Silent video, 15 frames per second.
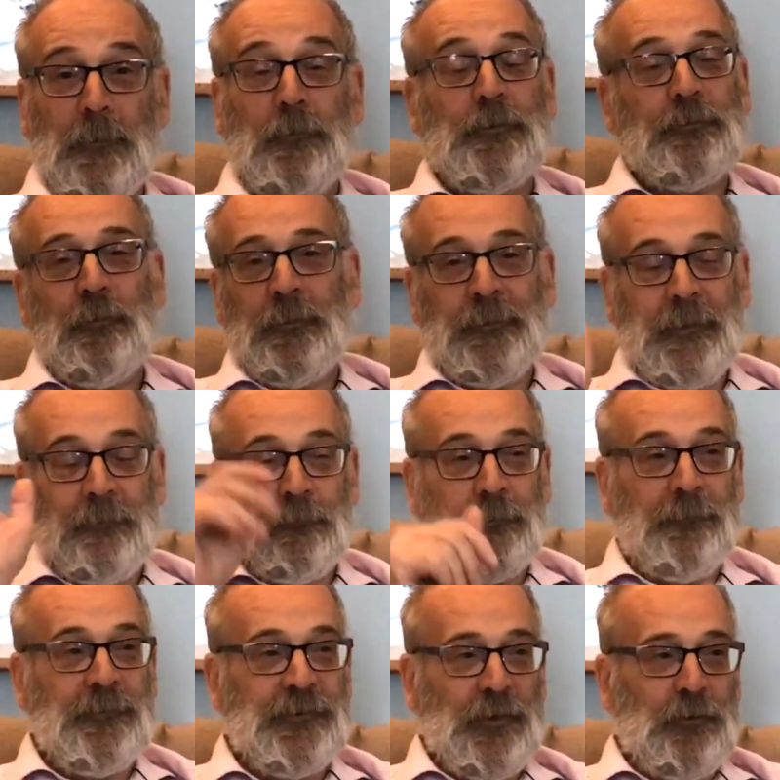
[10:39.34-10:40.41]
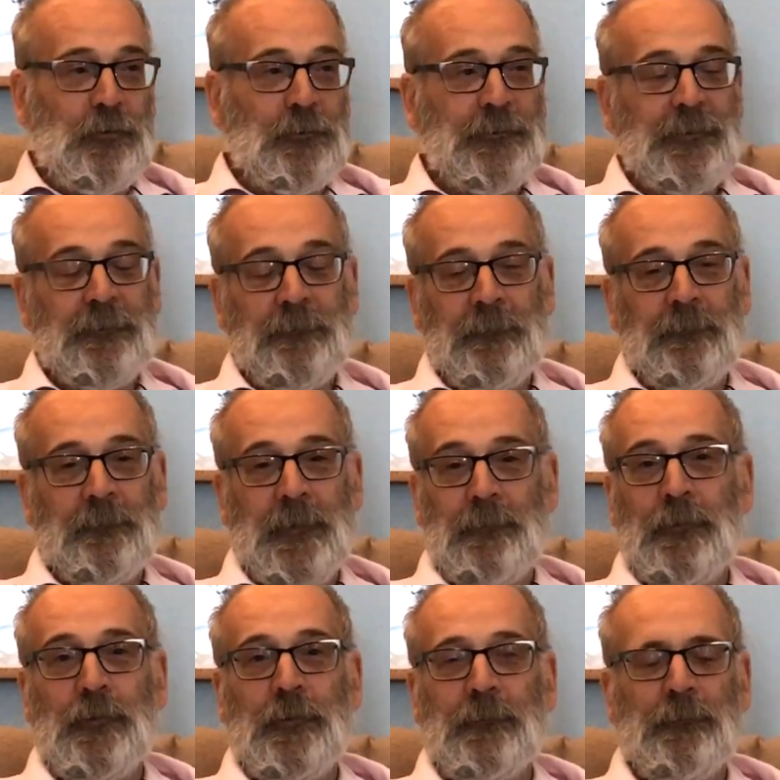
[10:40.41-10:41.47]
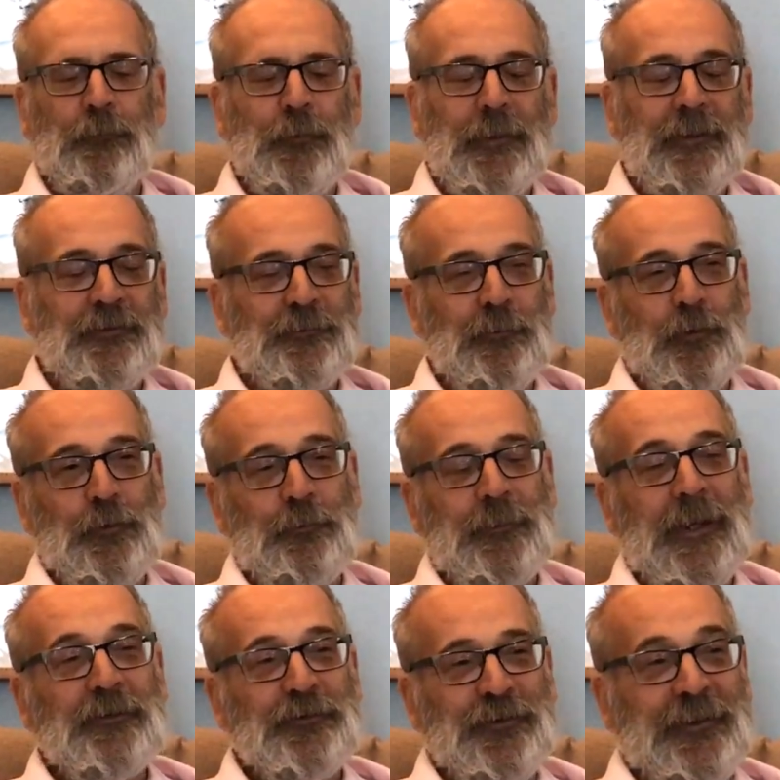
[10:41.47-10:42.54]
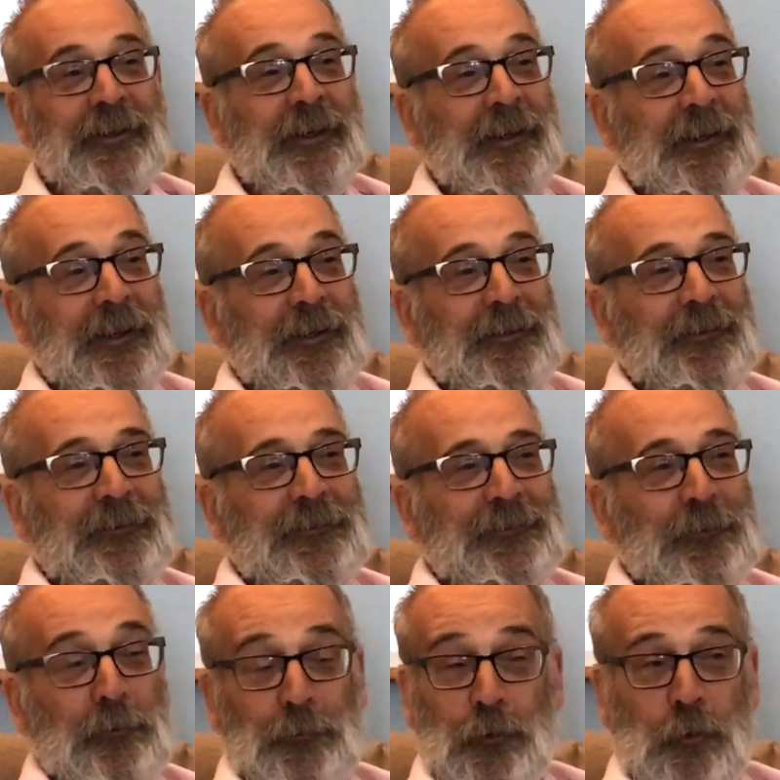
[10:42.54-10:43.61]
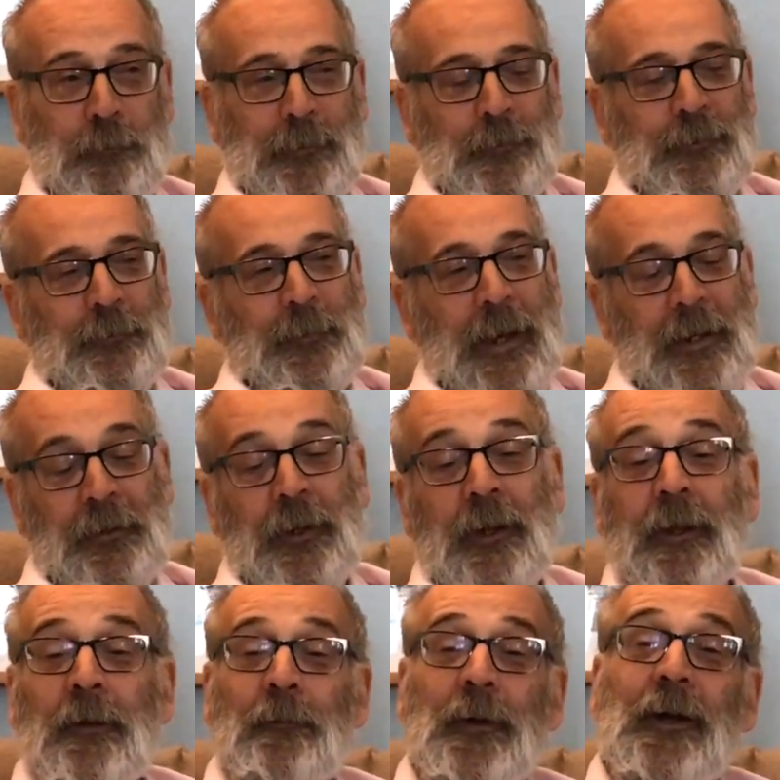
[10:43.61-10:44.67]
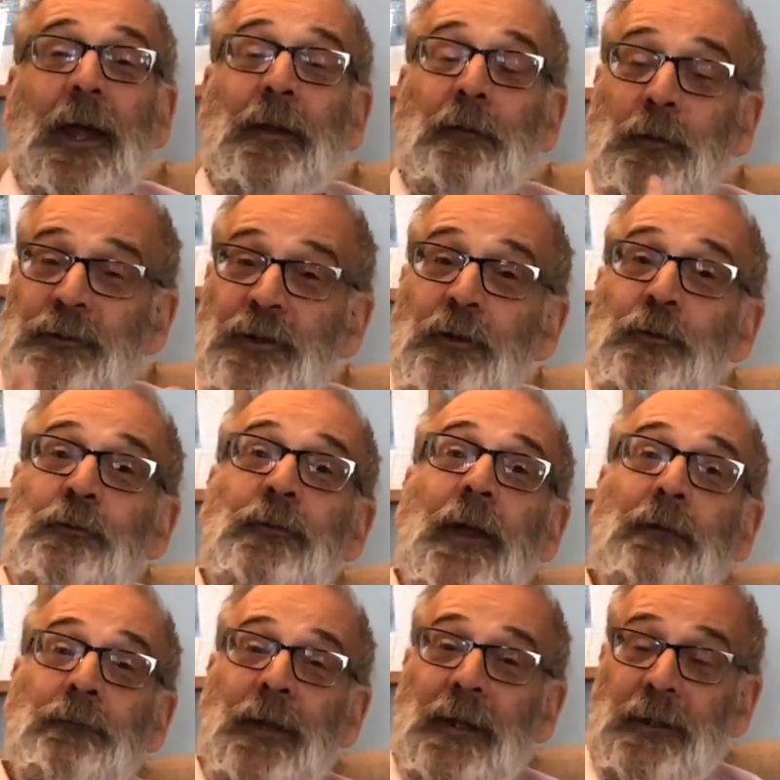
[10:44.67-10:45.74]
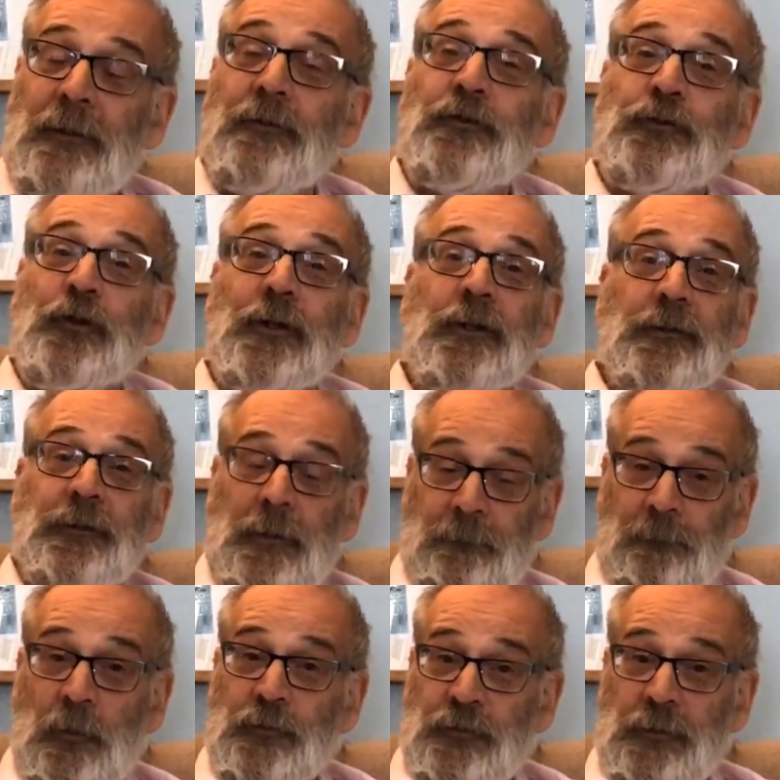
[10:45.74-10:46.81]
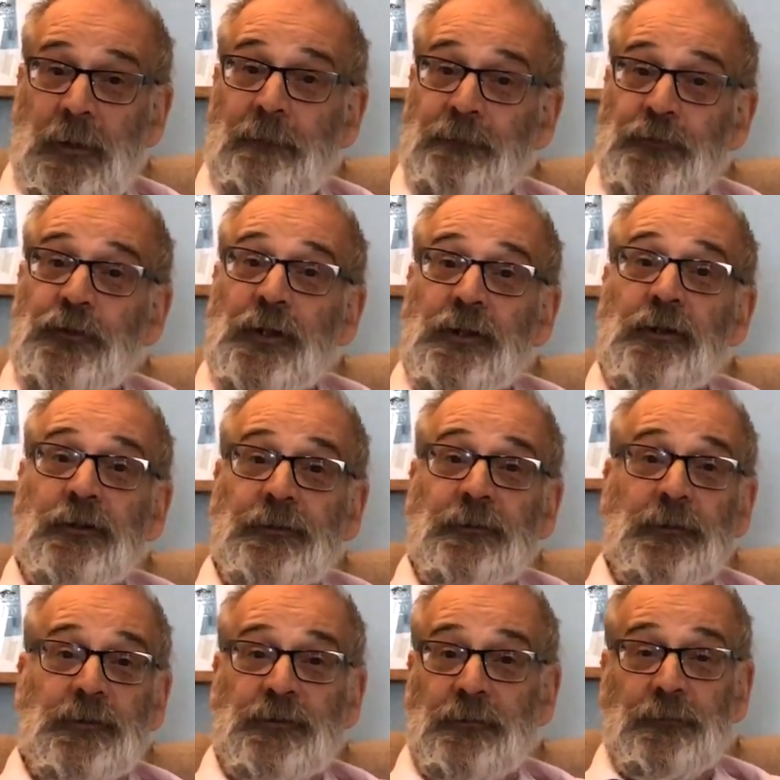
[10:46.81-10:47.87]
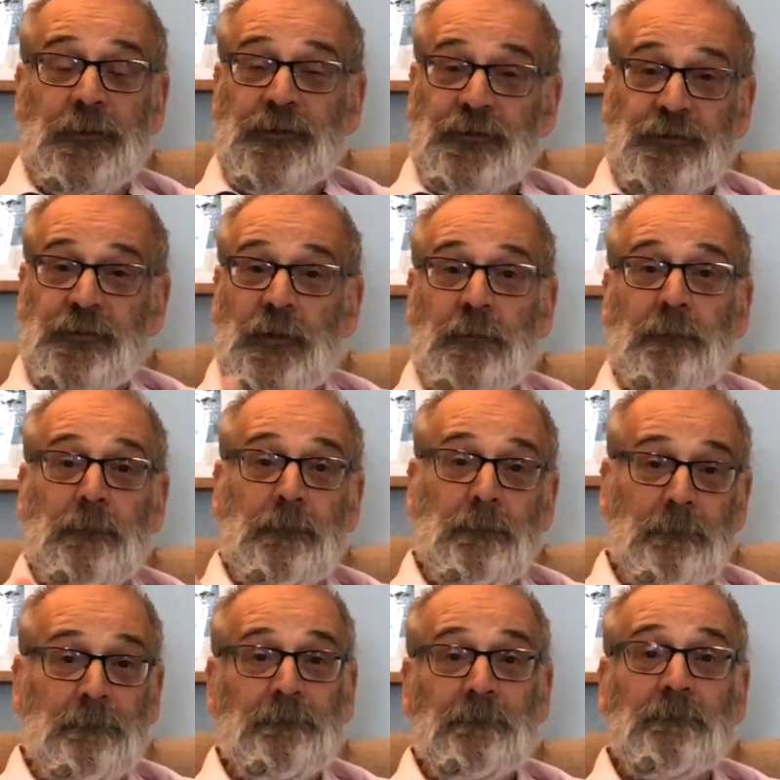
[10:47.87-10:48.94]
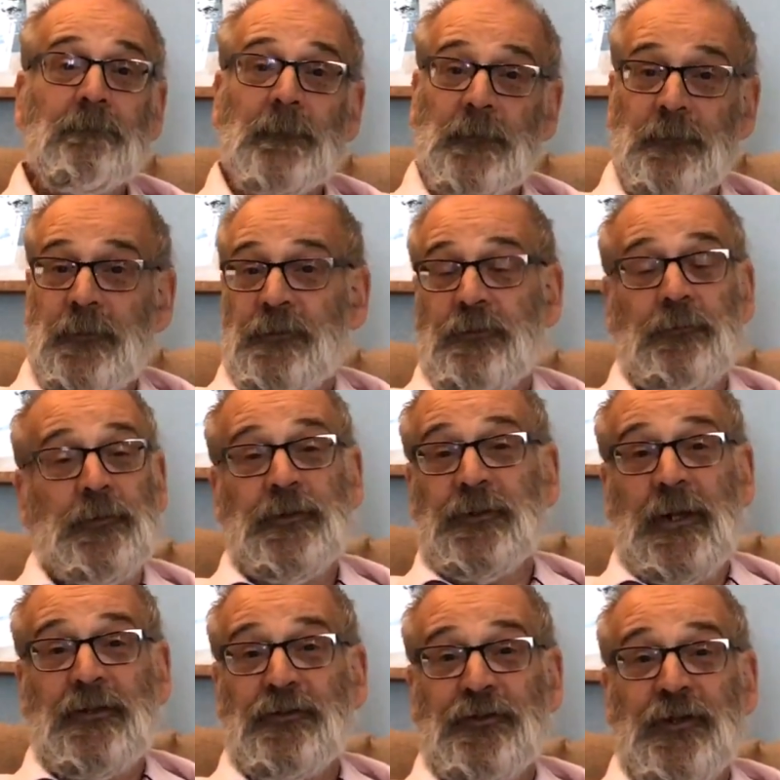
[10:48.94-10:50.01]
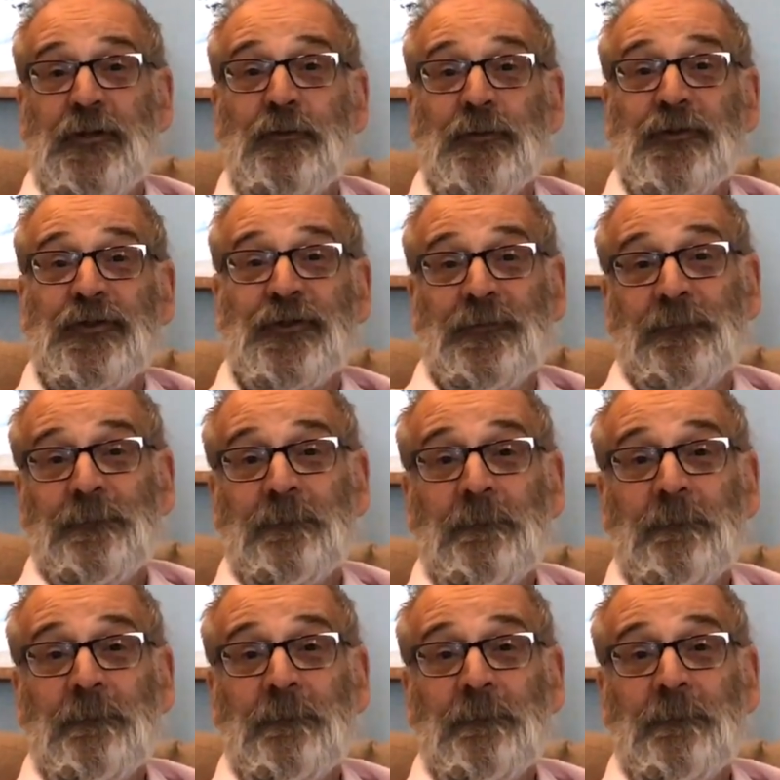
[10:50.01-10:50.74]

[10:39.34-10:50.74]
who was one, kind of one of these older people who are really into ballroom dancing, not normally with a man. But anyway, so that, that kind of triggered, that photograph triggered this, this, um, this, this dance sequence.